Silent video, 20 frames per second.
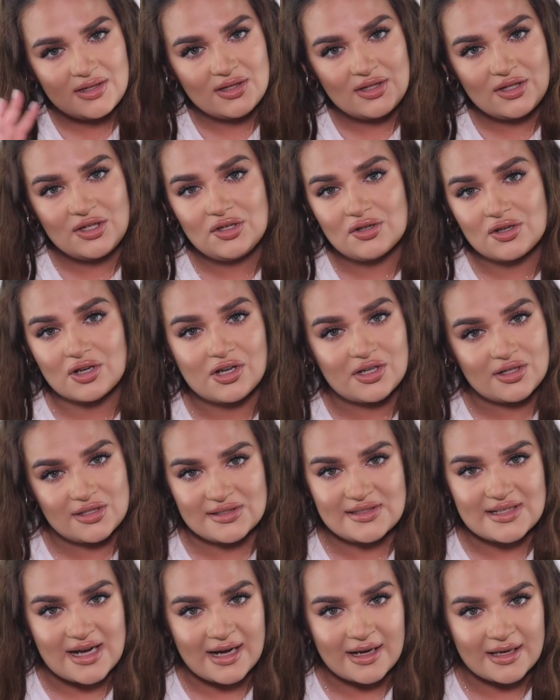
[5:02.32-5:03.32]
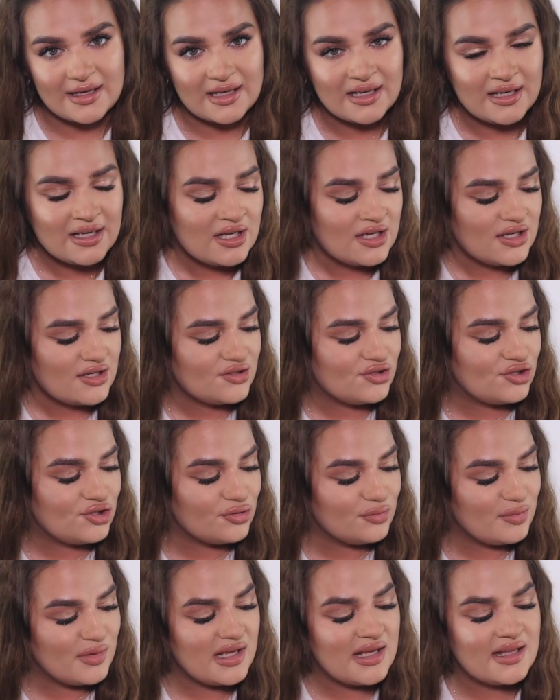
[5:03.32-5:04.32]
you're gonna die.
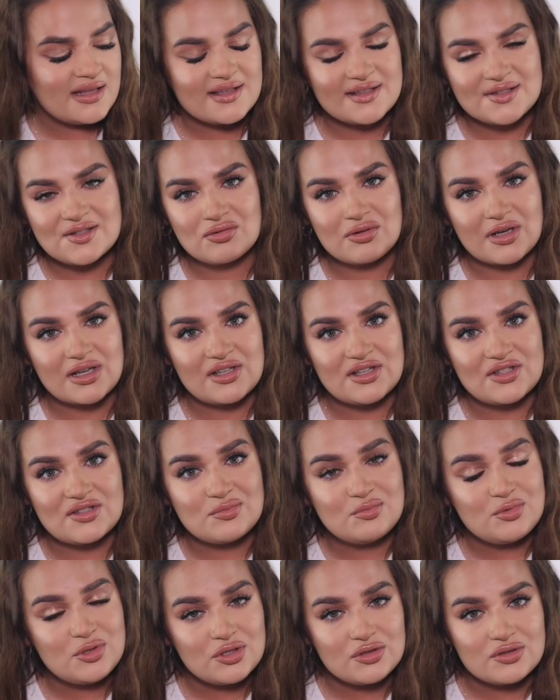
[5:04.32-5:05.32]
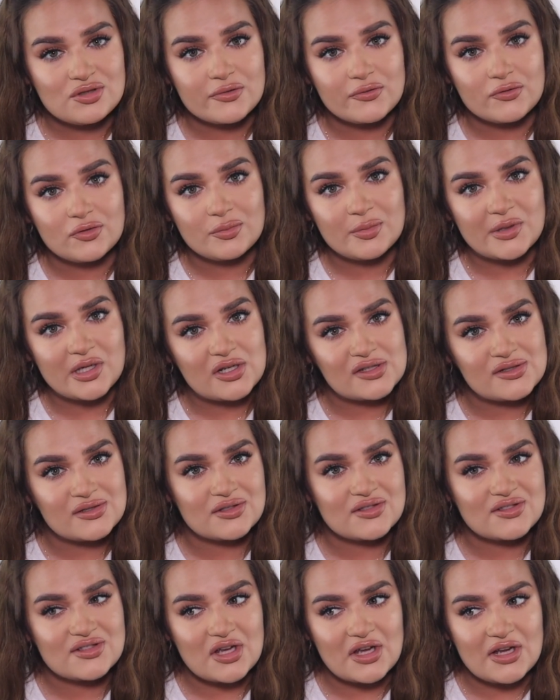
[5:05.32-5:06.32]
To me, this one is beautiful
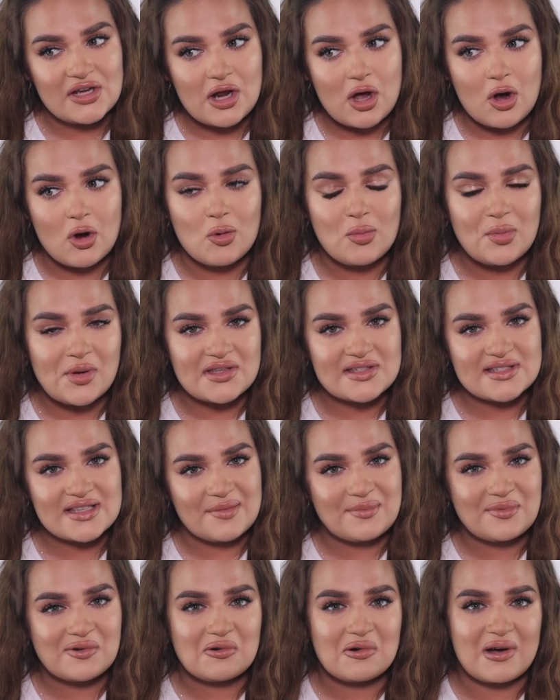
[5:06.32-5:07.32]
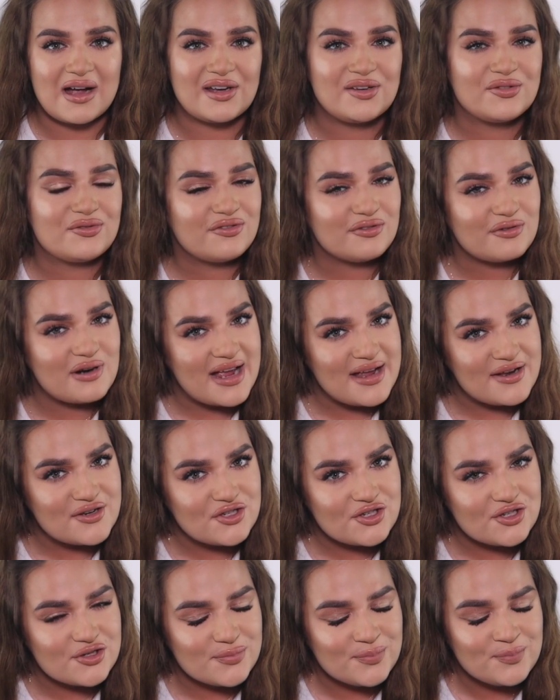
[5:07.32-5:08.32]
because it opens up quite
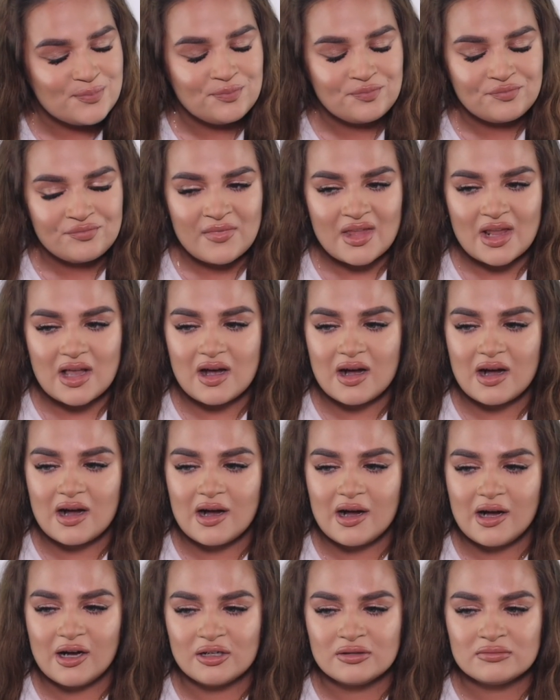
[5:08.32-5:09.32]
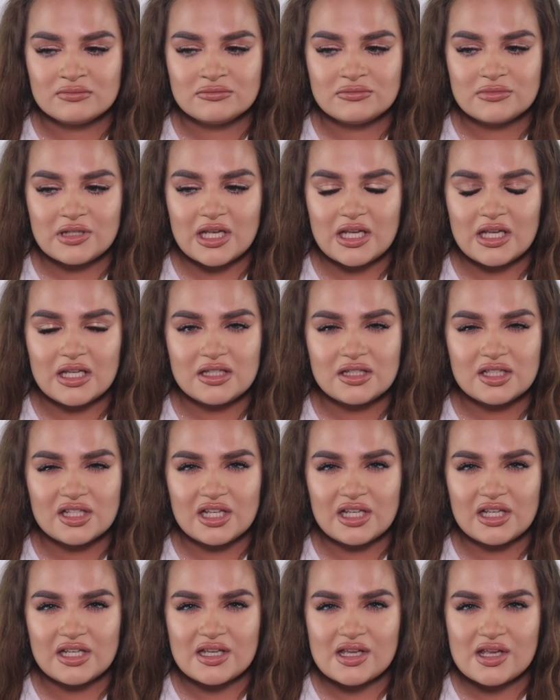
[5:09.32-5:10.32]
fresh. Um, it
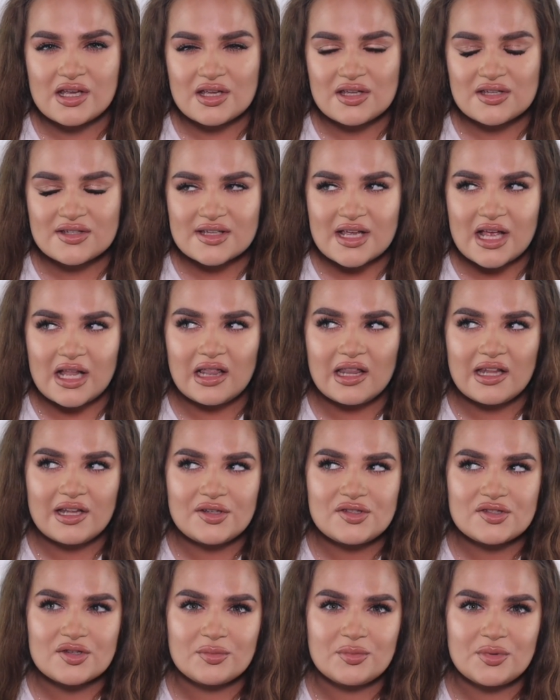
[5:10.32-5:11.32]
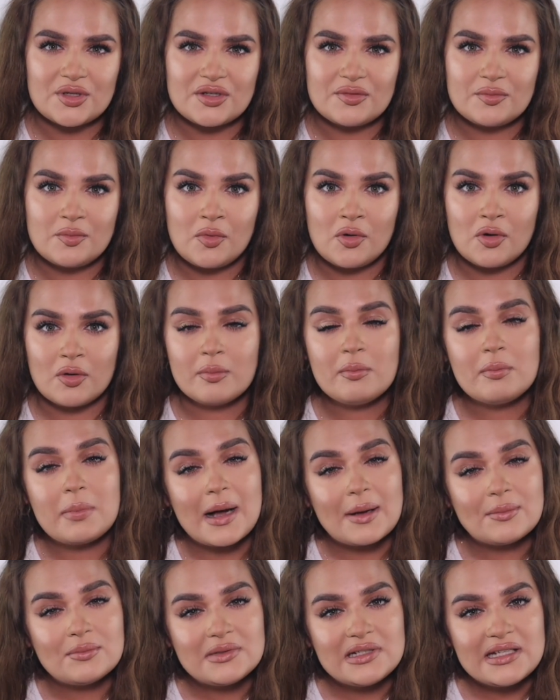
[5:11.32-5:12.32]
is a little bit more
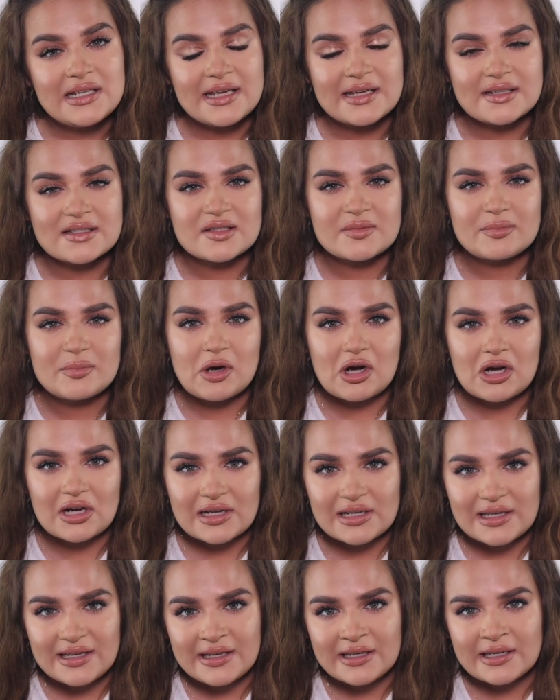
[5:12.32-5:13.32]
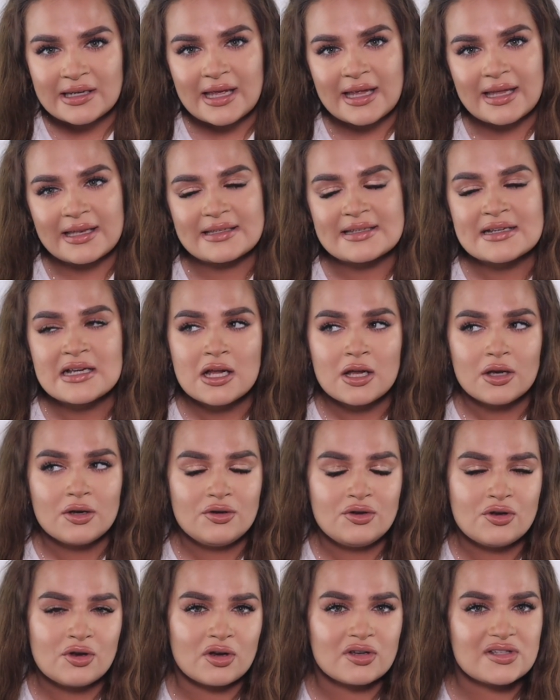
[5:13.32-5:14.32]
bubbly and sparkling and
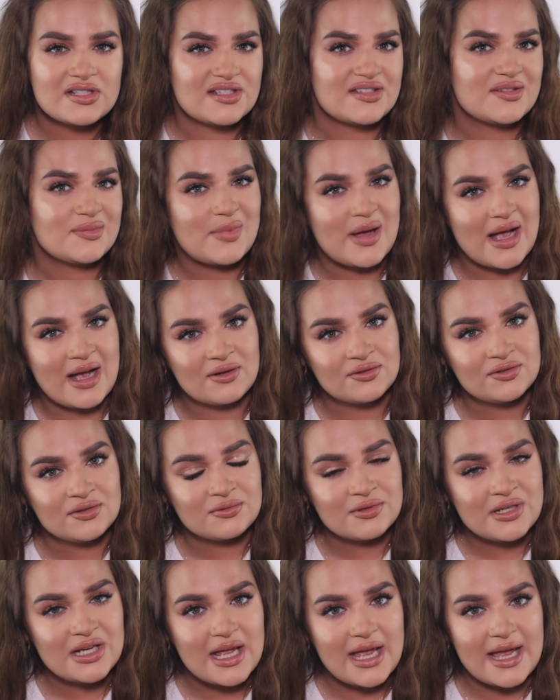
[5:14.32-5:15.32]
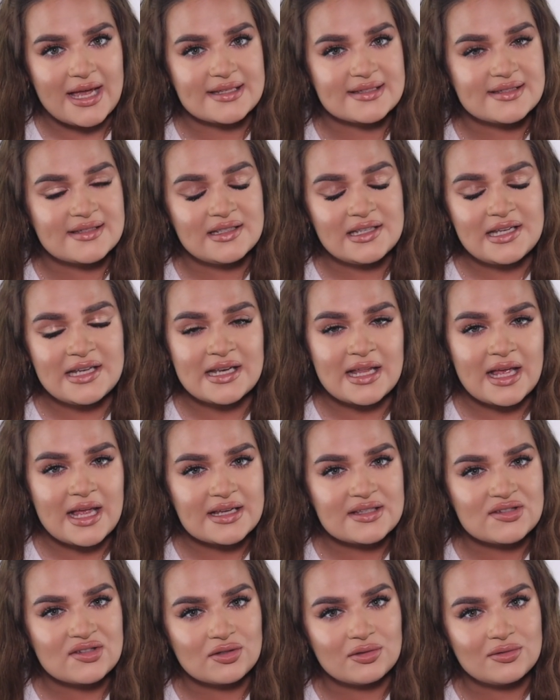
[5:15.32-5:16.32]
not as powdery as the Delina
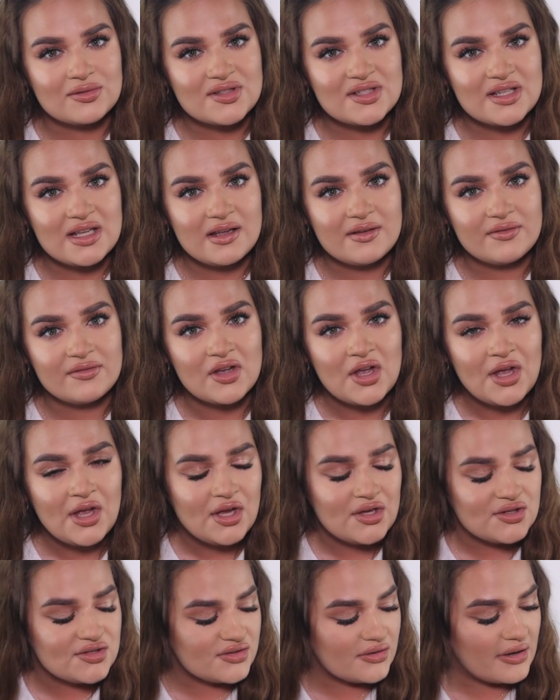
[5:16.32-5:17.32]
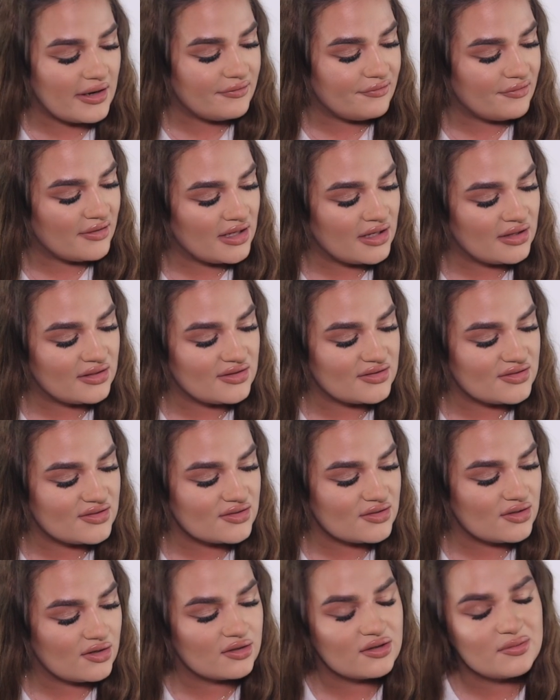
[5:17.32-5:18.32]
Exclusive. So I think this
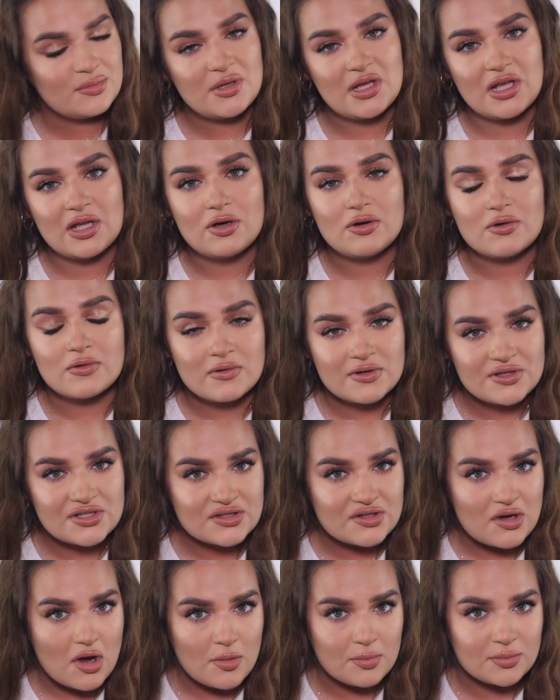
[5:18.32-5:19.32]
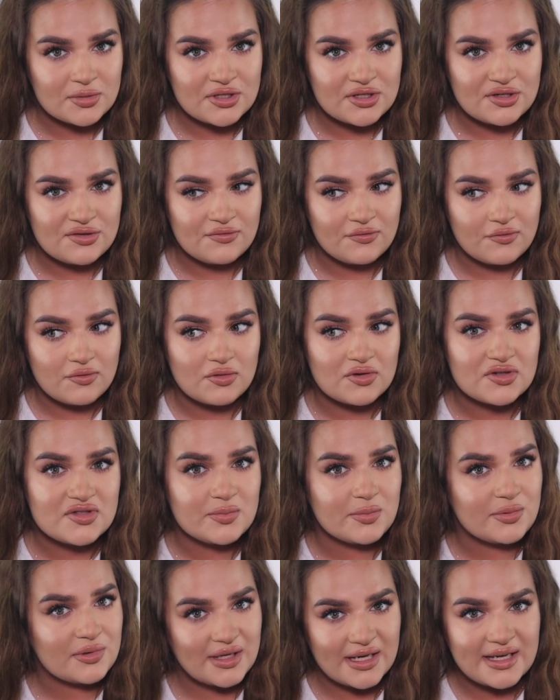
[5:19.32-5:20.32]
is going to be a gorgeous option for
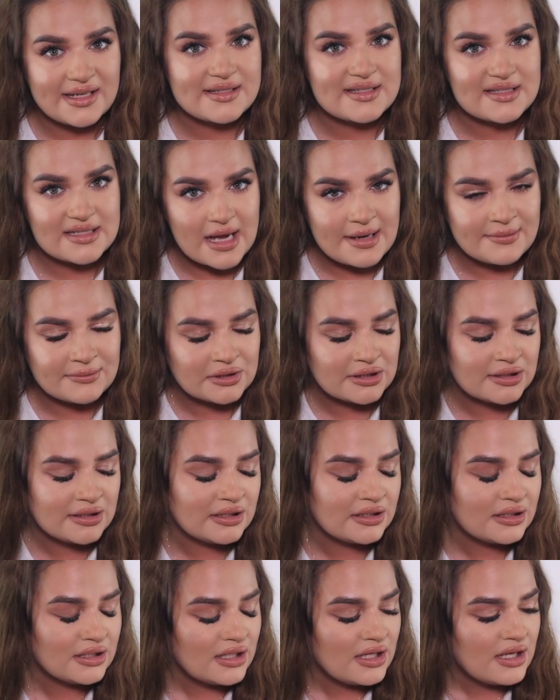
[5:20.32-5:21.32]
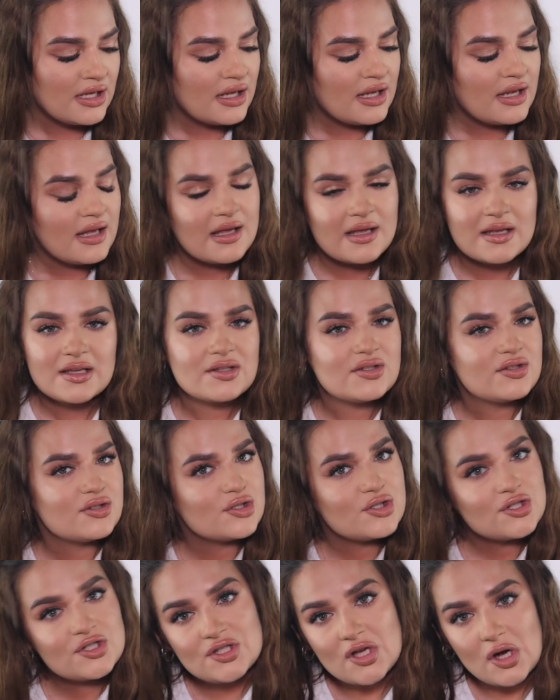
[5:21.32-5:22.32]
spring and summer.
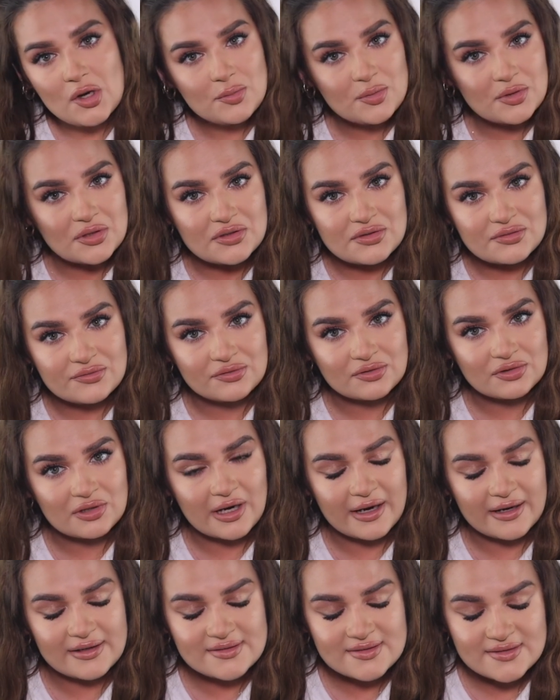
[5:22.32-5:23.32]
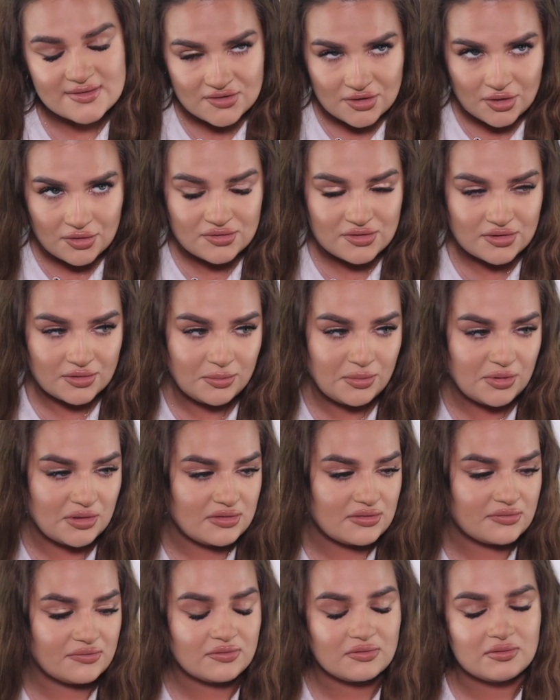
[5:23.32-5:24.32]
So beautiful, guys. So, so
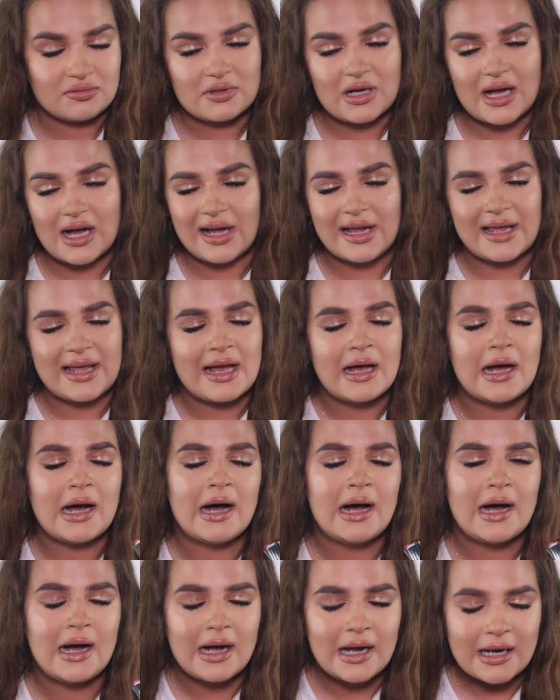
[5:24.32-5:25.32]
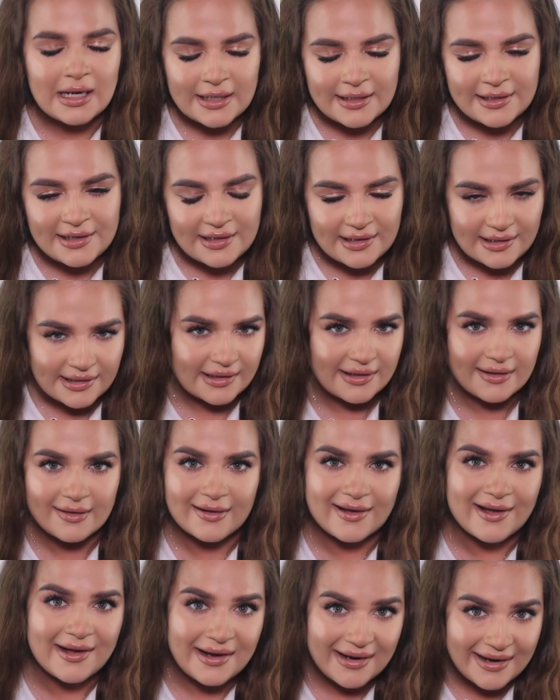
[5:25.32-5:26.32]
beautiful. I
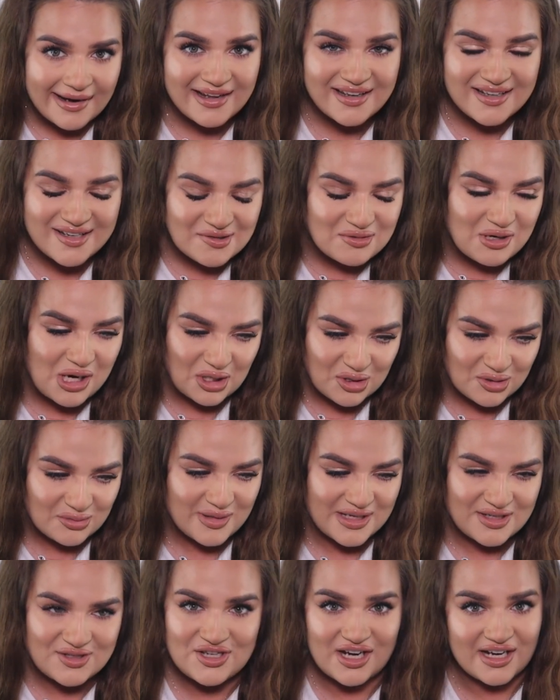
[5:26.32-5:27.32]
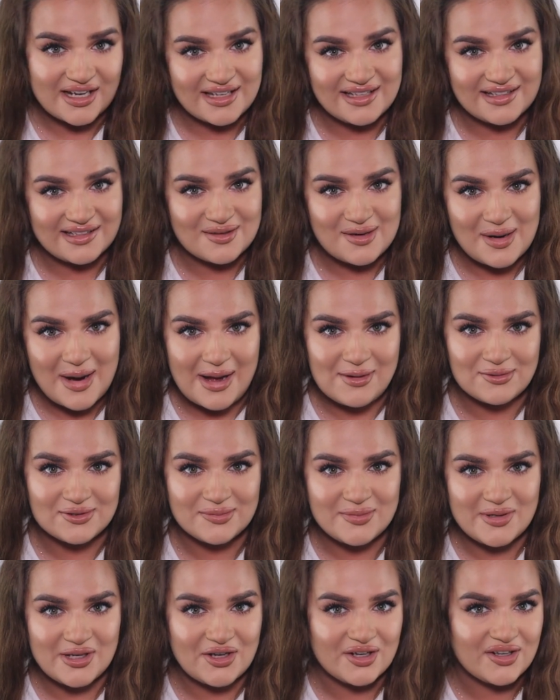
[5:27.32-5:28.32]
highly, highly recommend checking them
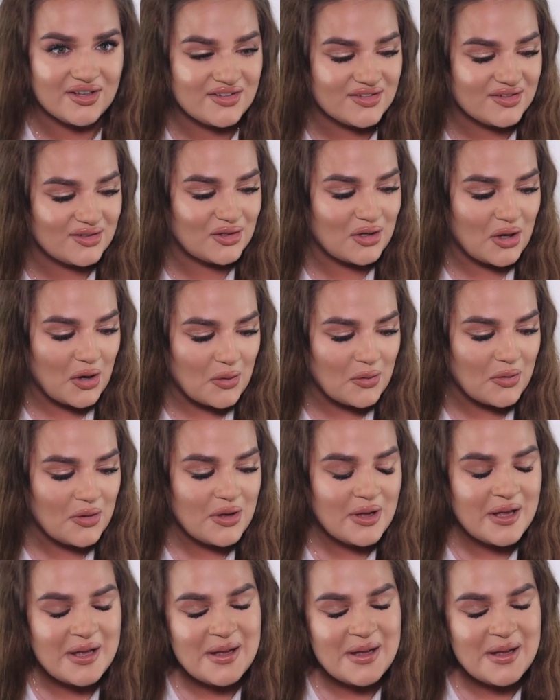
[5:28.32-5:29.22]
out because, you know,